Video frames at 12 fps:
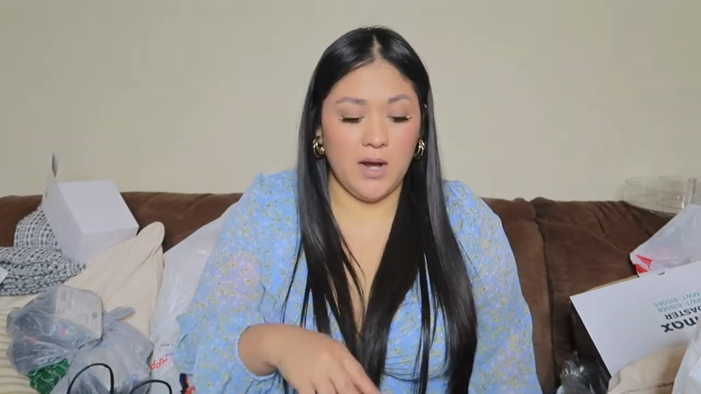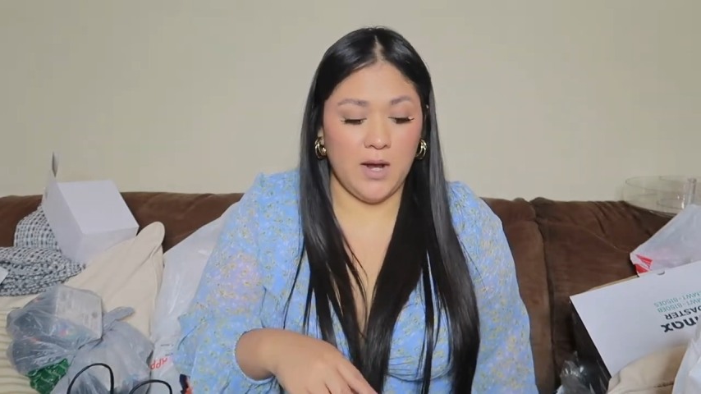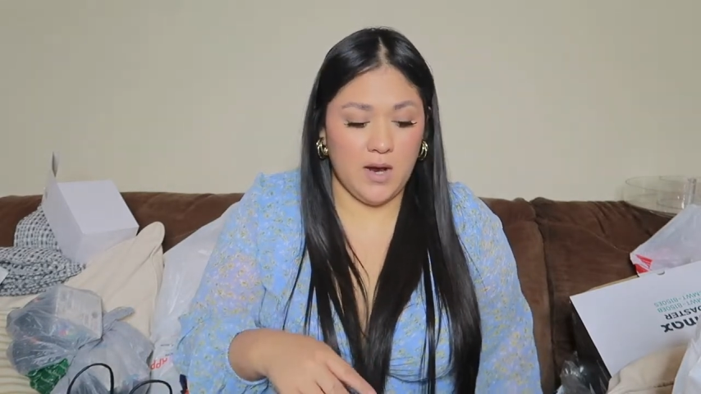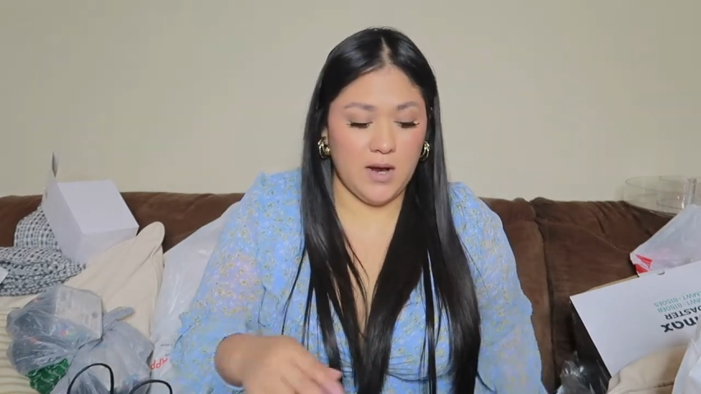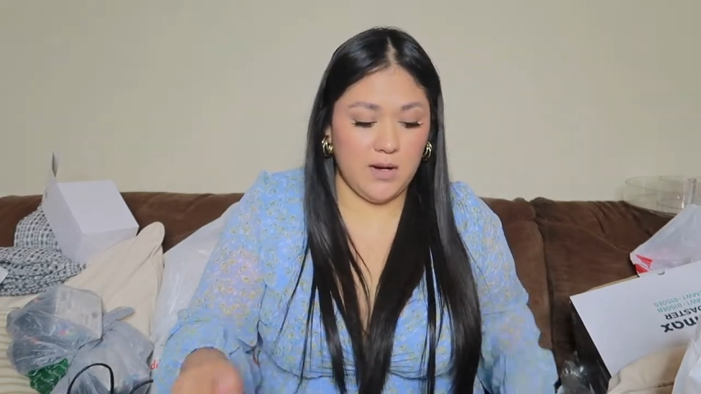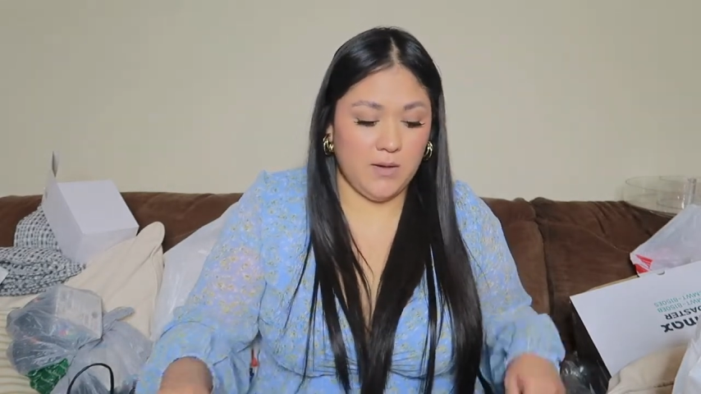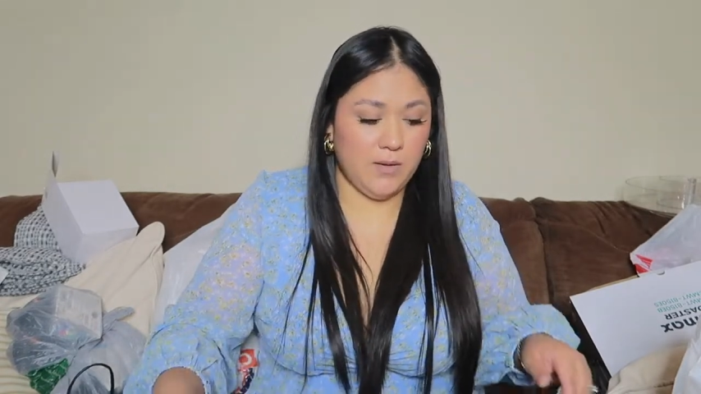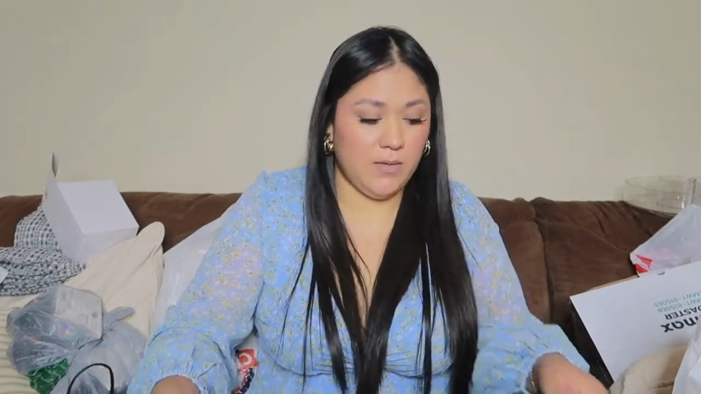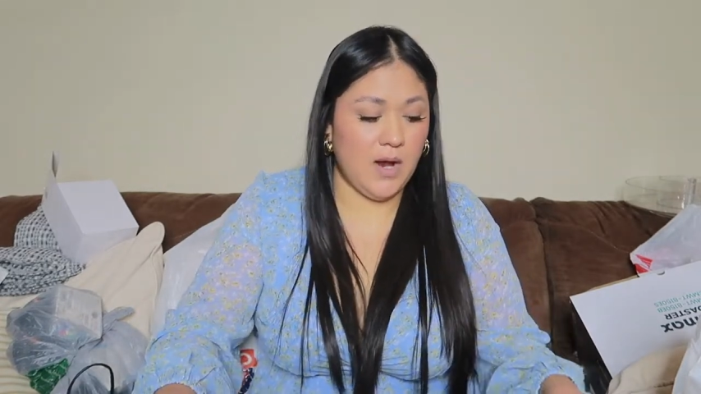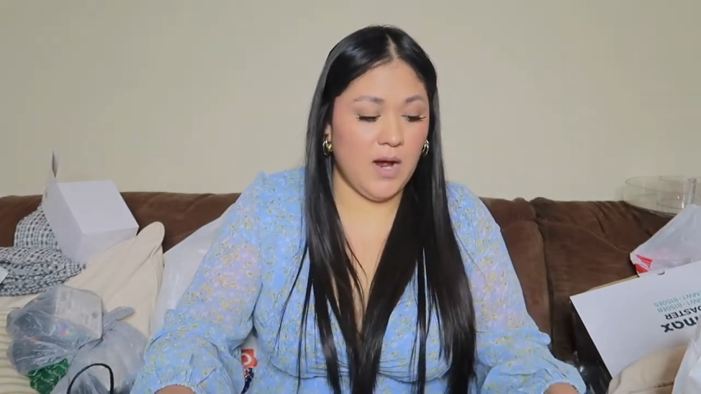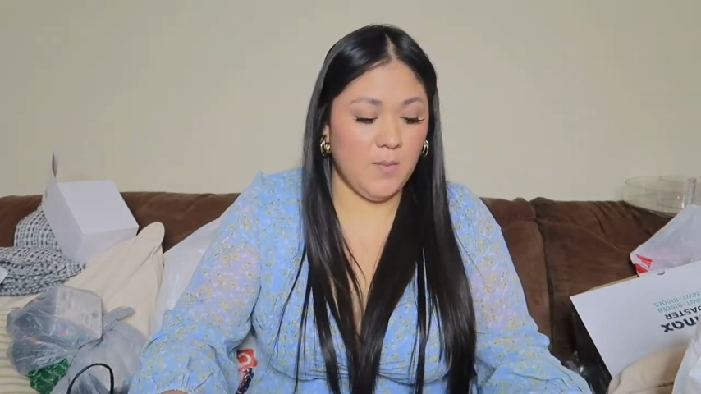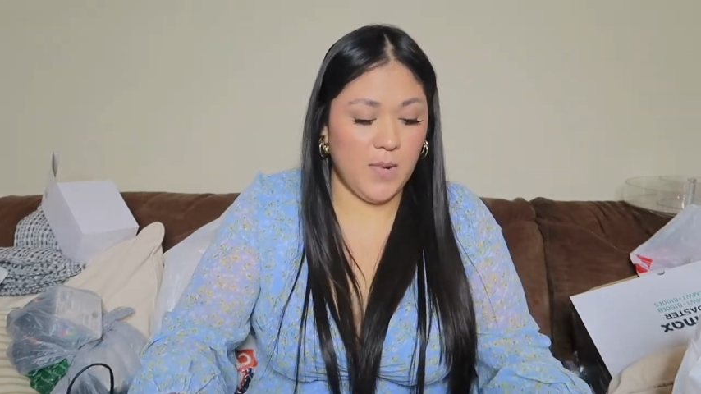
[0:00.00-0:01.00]
And
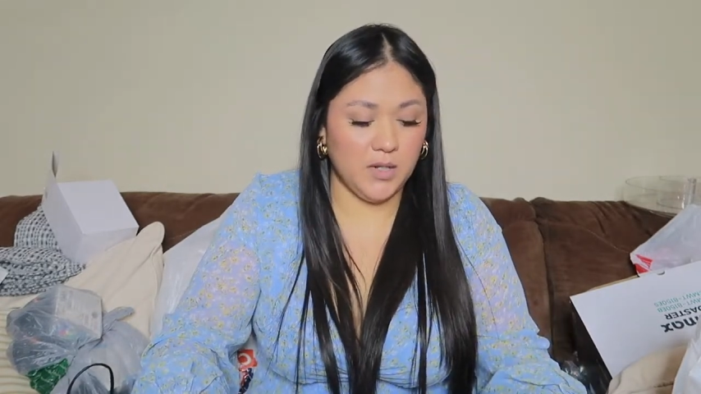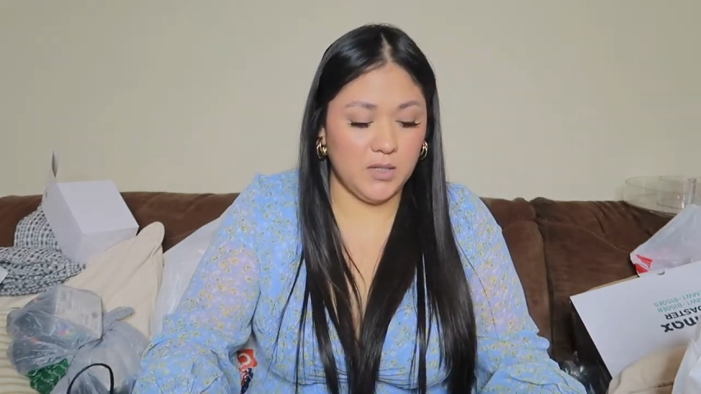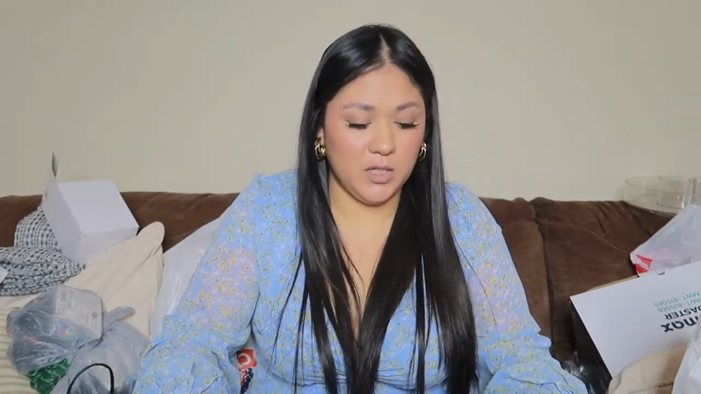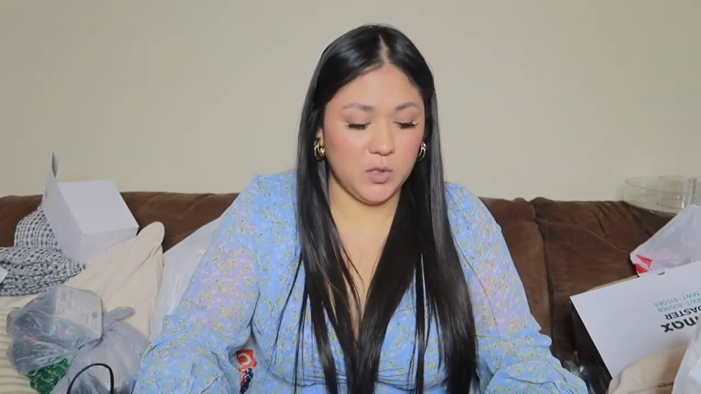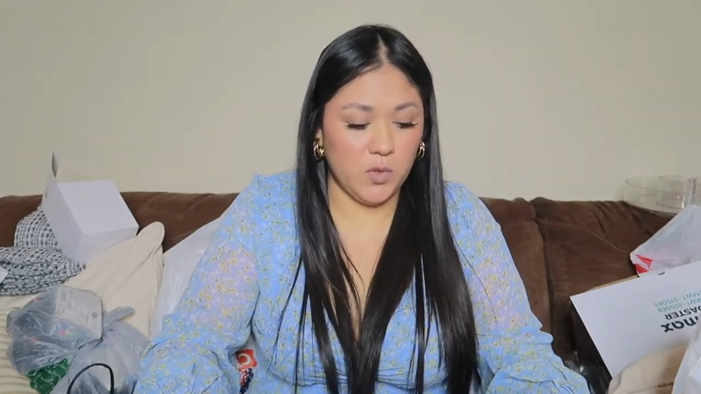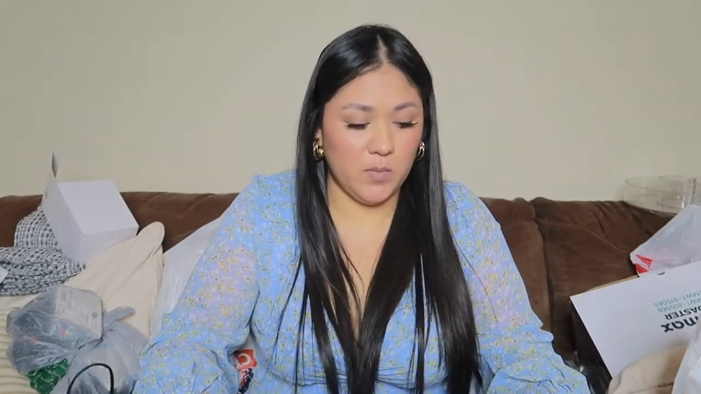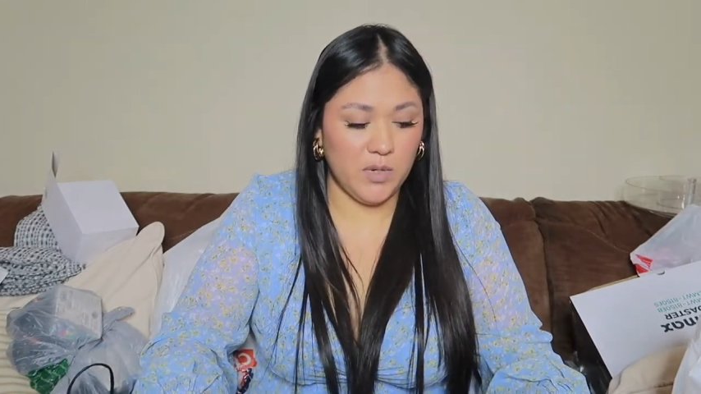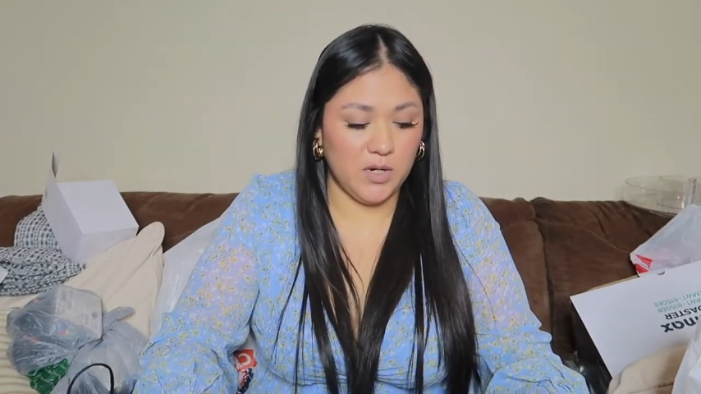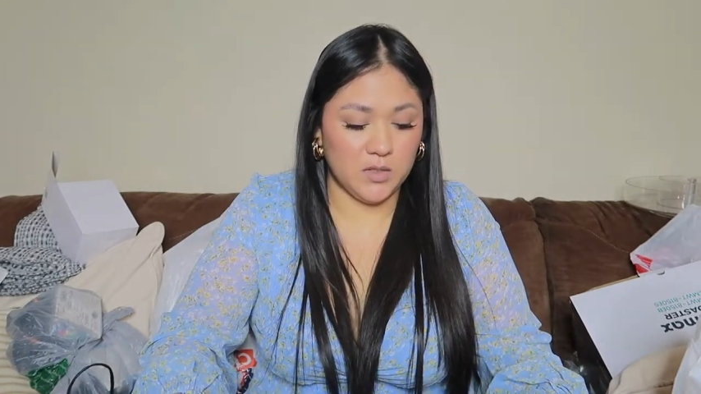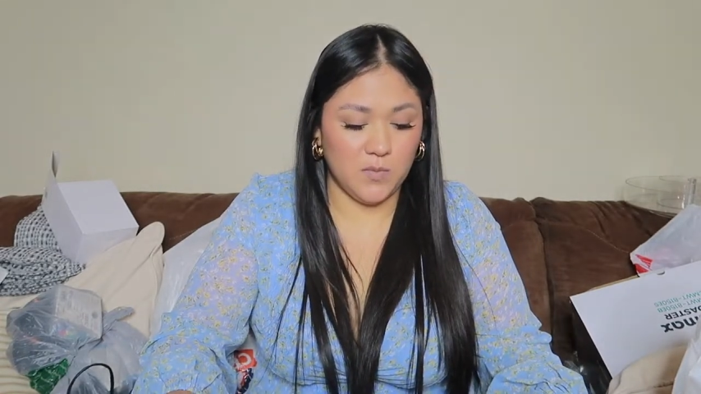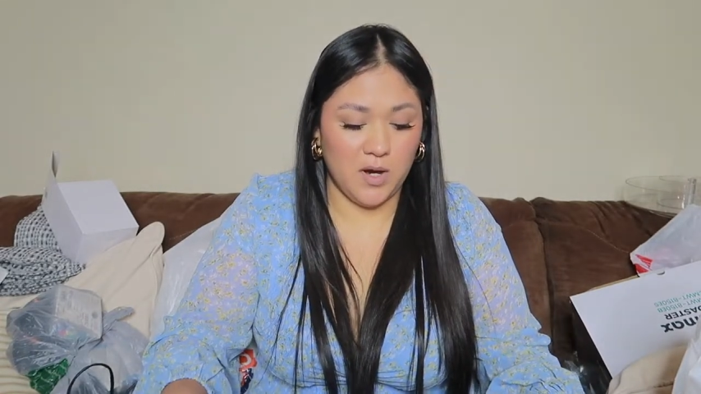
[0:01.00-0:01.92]
I bought this one because